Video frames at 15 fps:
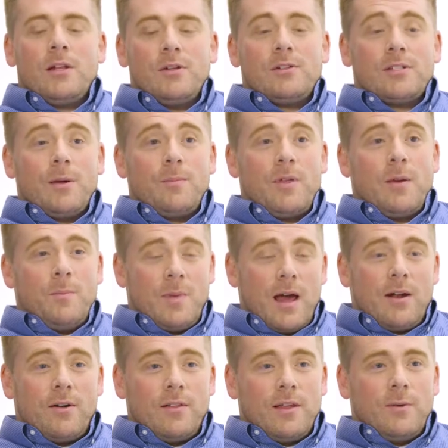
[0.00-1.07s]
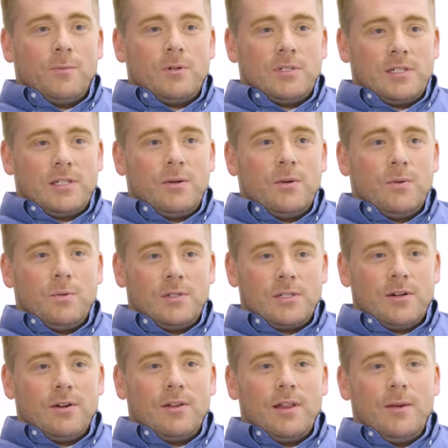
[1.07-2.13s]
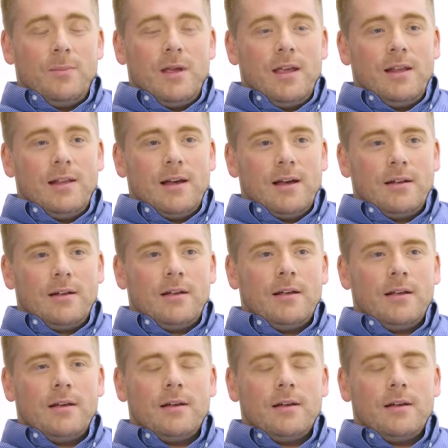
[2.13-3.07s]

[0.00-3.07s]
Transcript: something better than was currently being done.